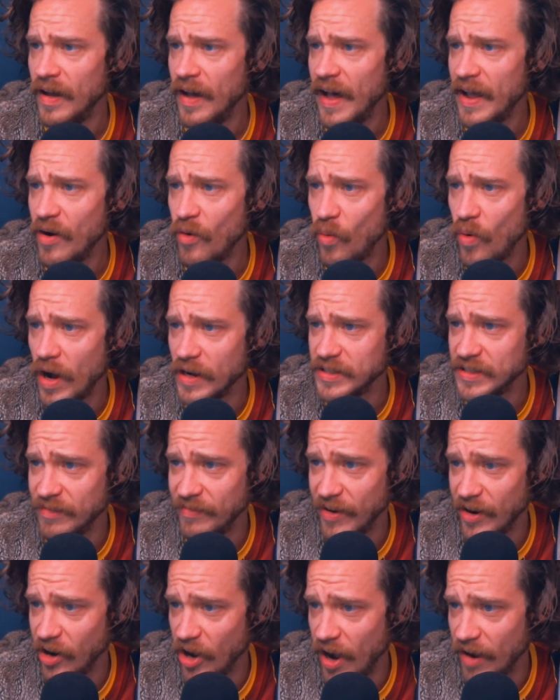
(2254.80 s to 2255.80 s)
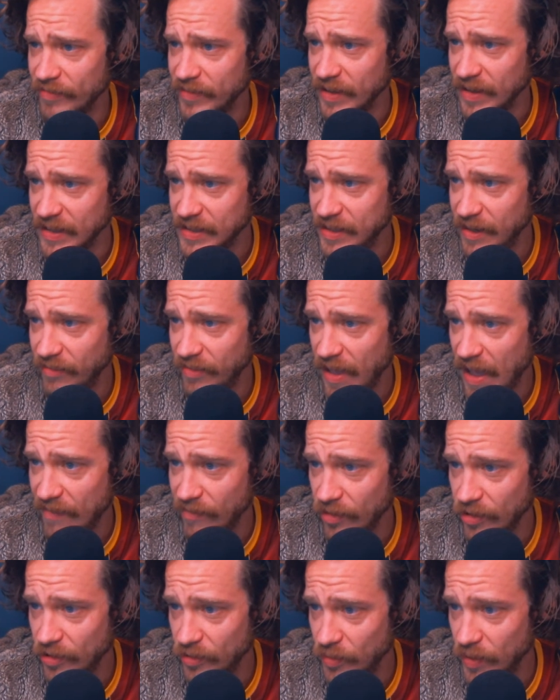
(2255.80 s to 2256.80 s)
watch them very often. Let's see if they
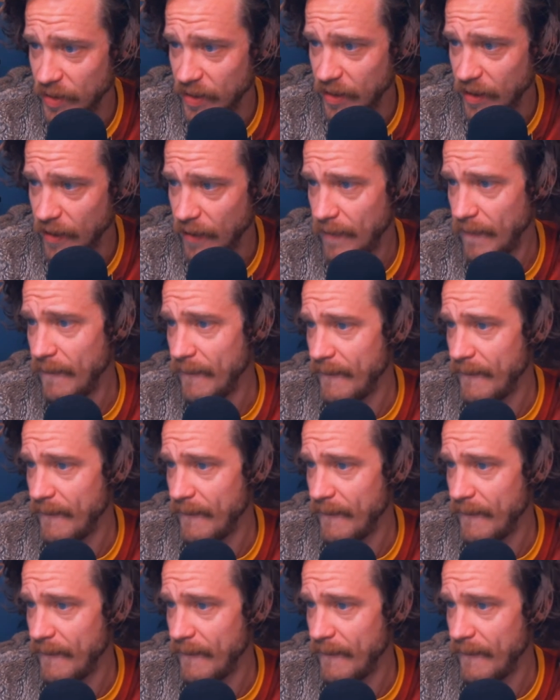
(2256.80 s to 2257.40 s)
have a good one here.